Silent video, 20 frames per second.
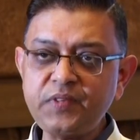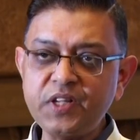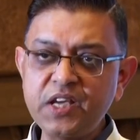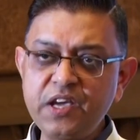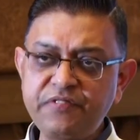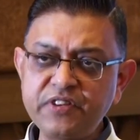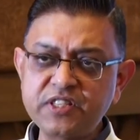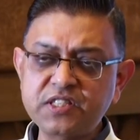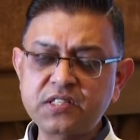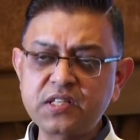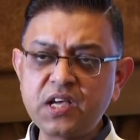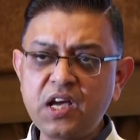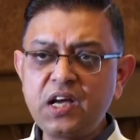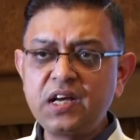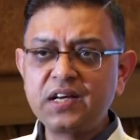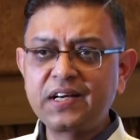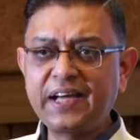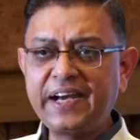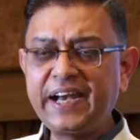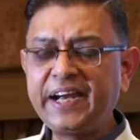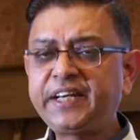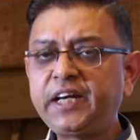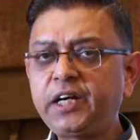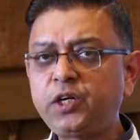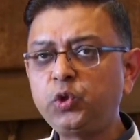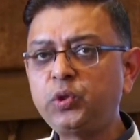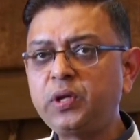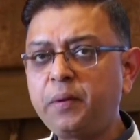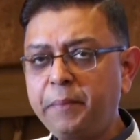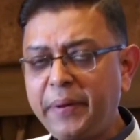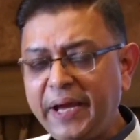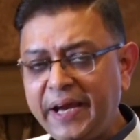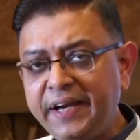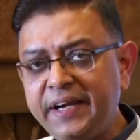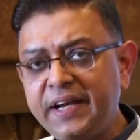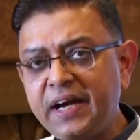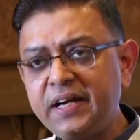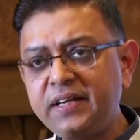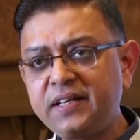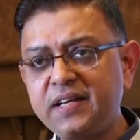If it's connected to the main
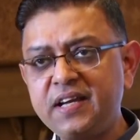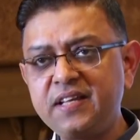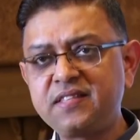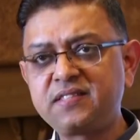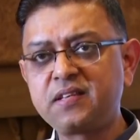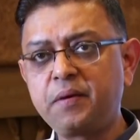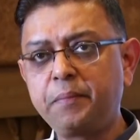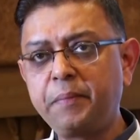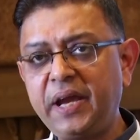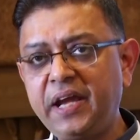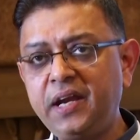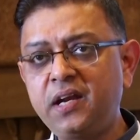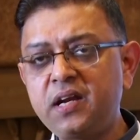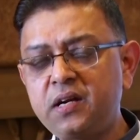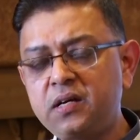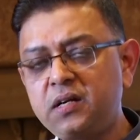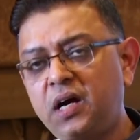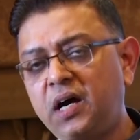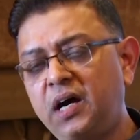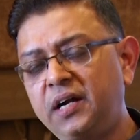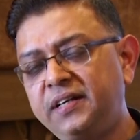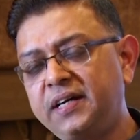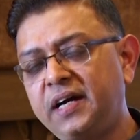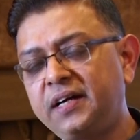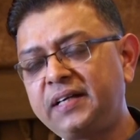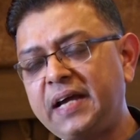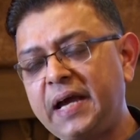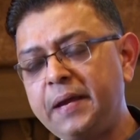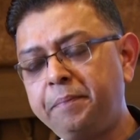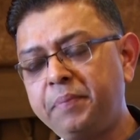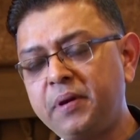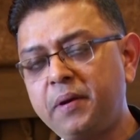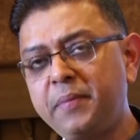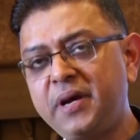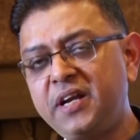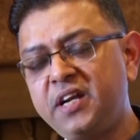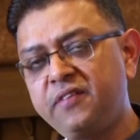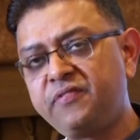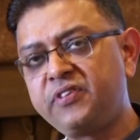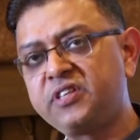duct, it's a main duct
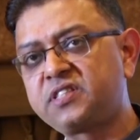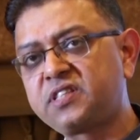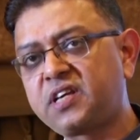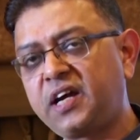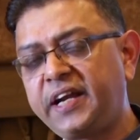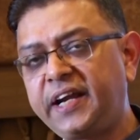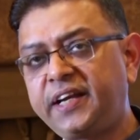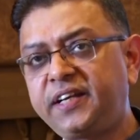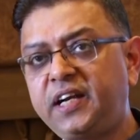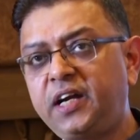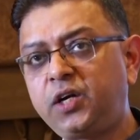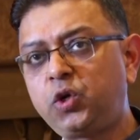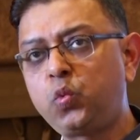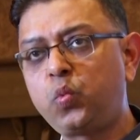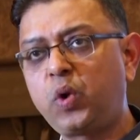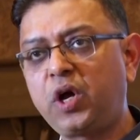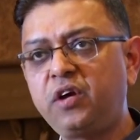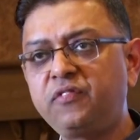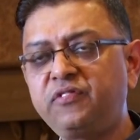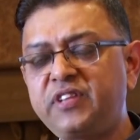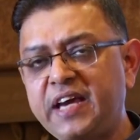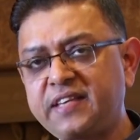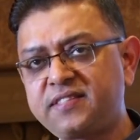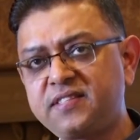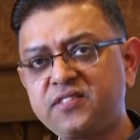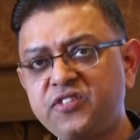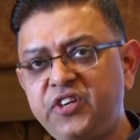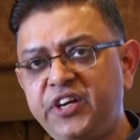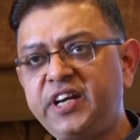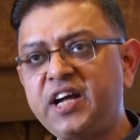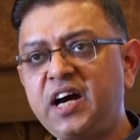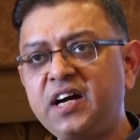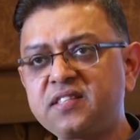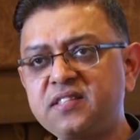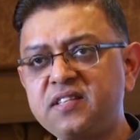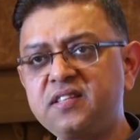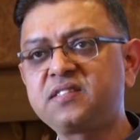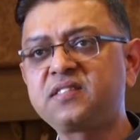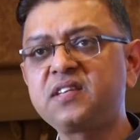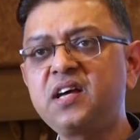IPMN. If it's connected to one of the accessory ducts,
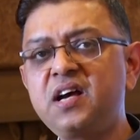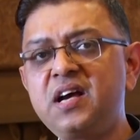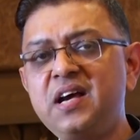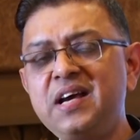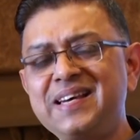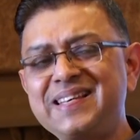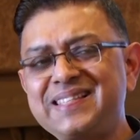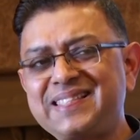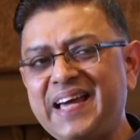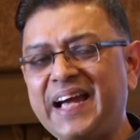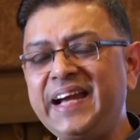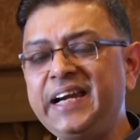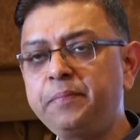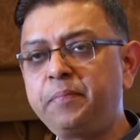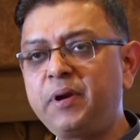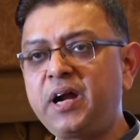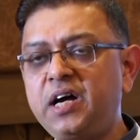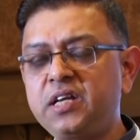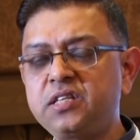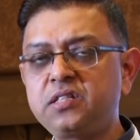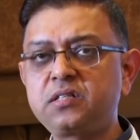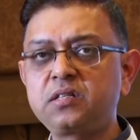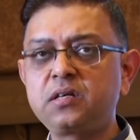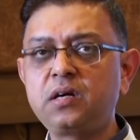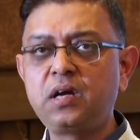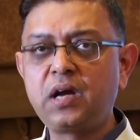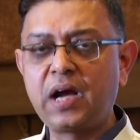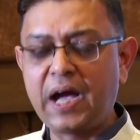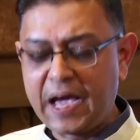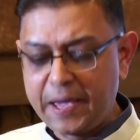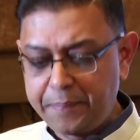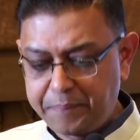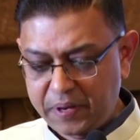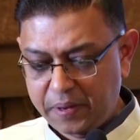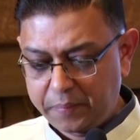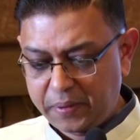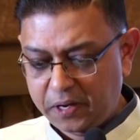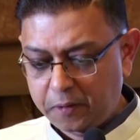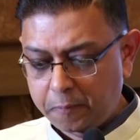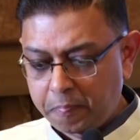it's a side branch
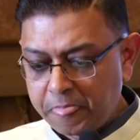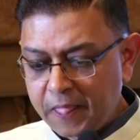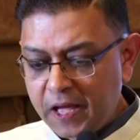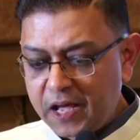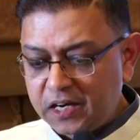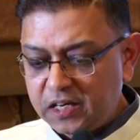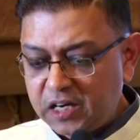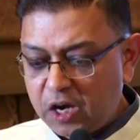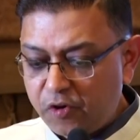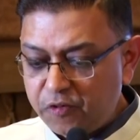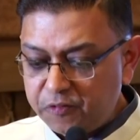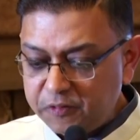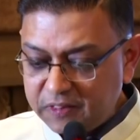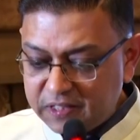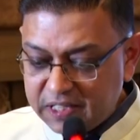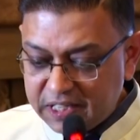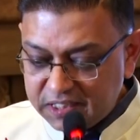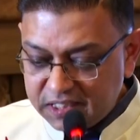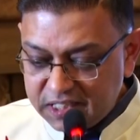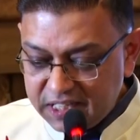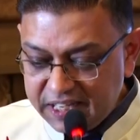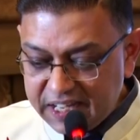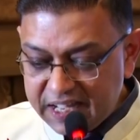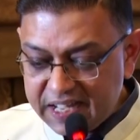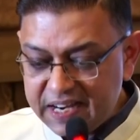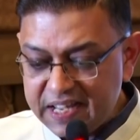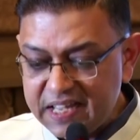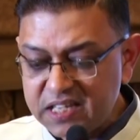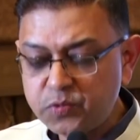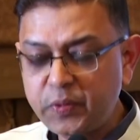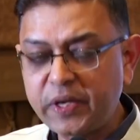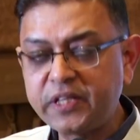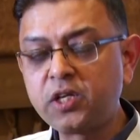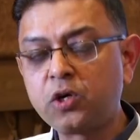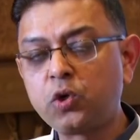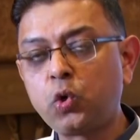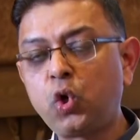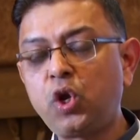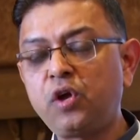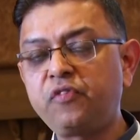IPMN. Now, here is where the
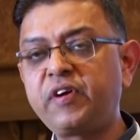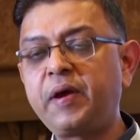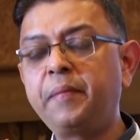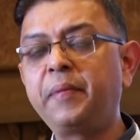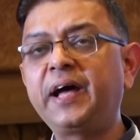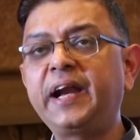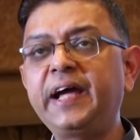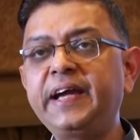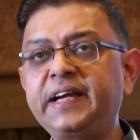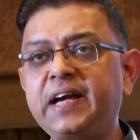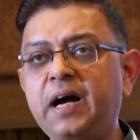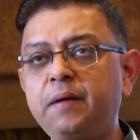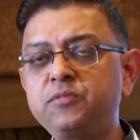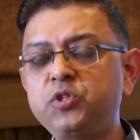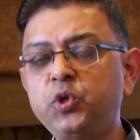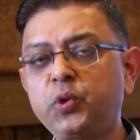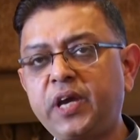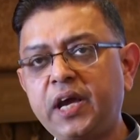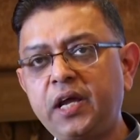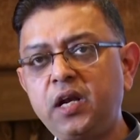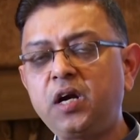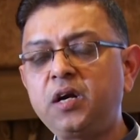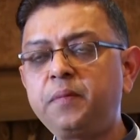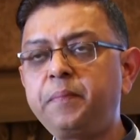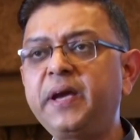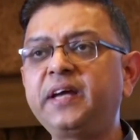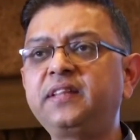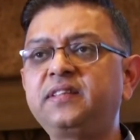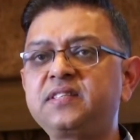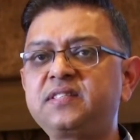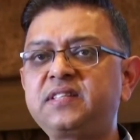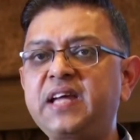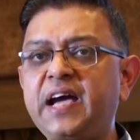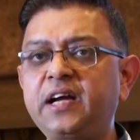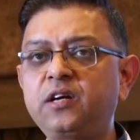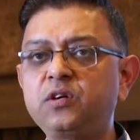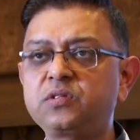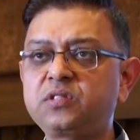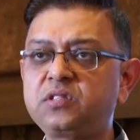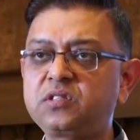role of MRI comes. You cannot make this
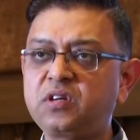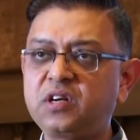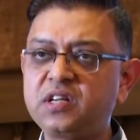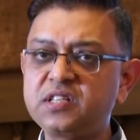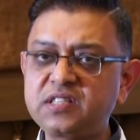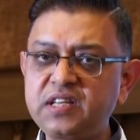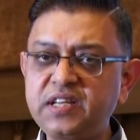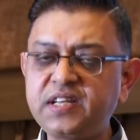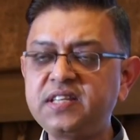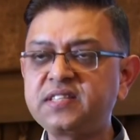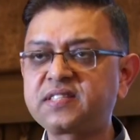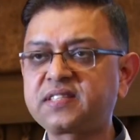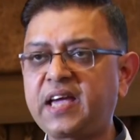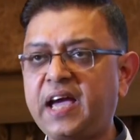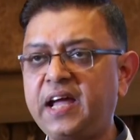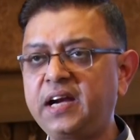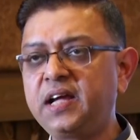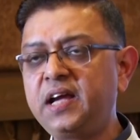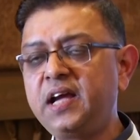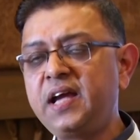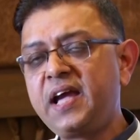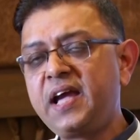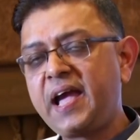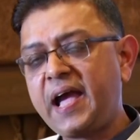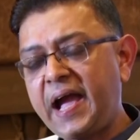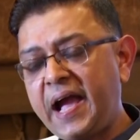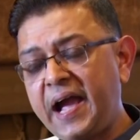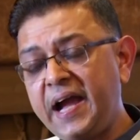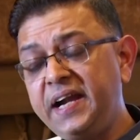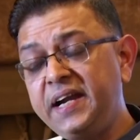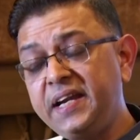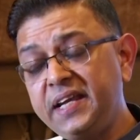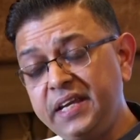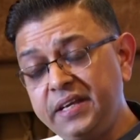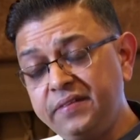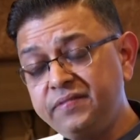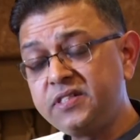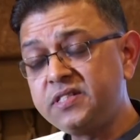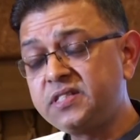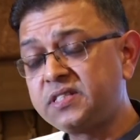diagnosis on a CT scan. And
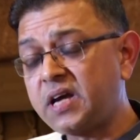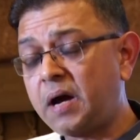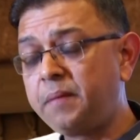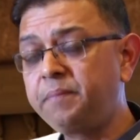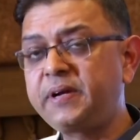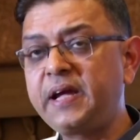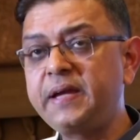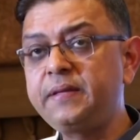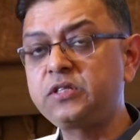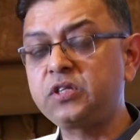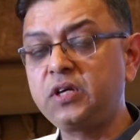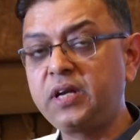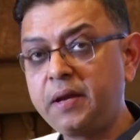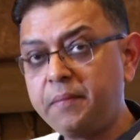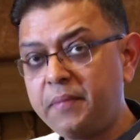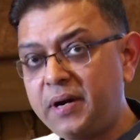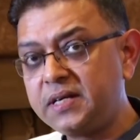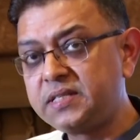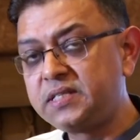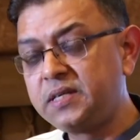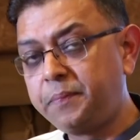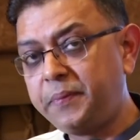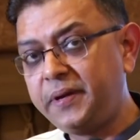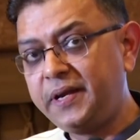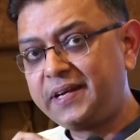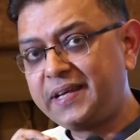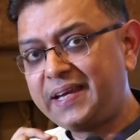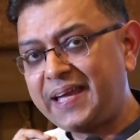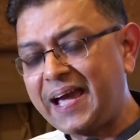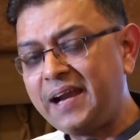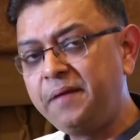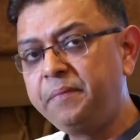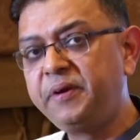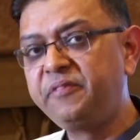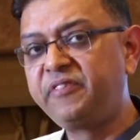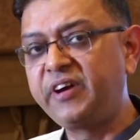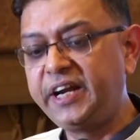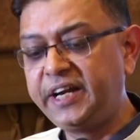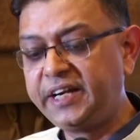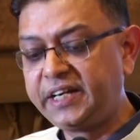even sometimes on MRCP, it can be
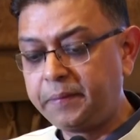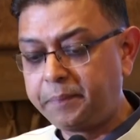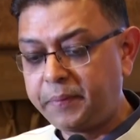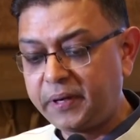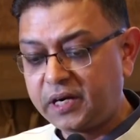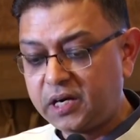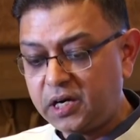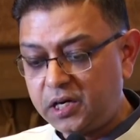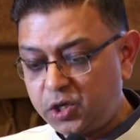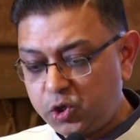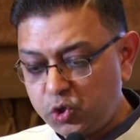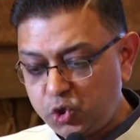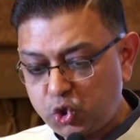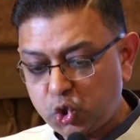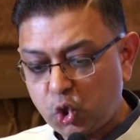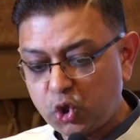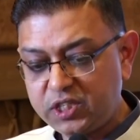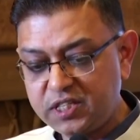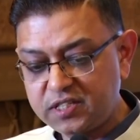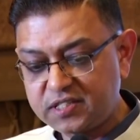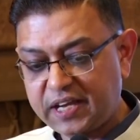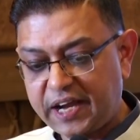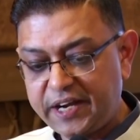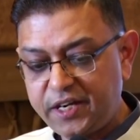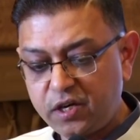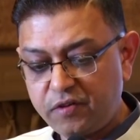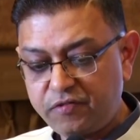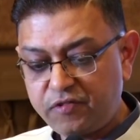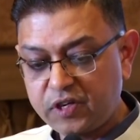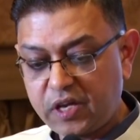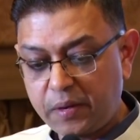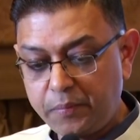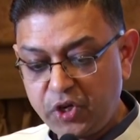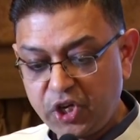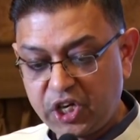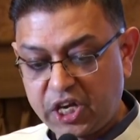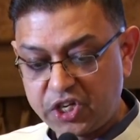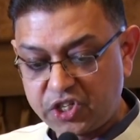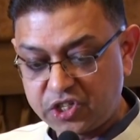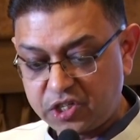very typical to show this kind of
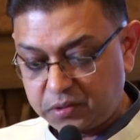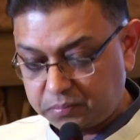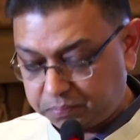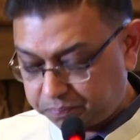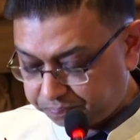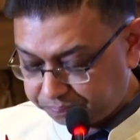communication.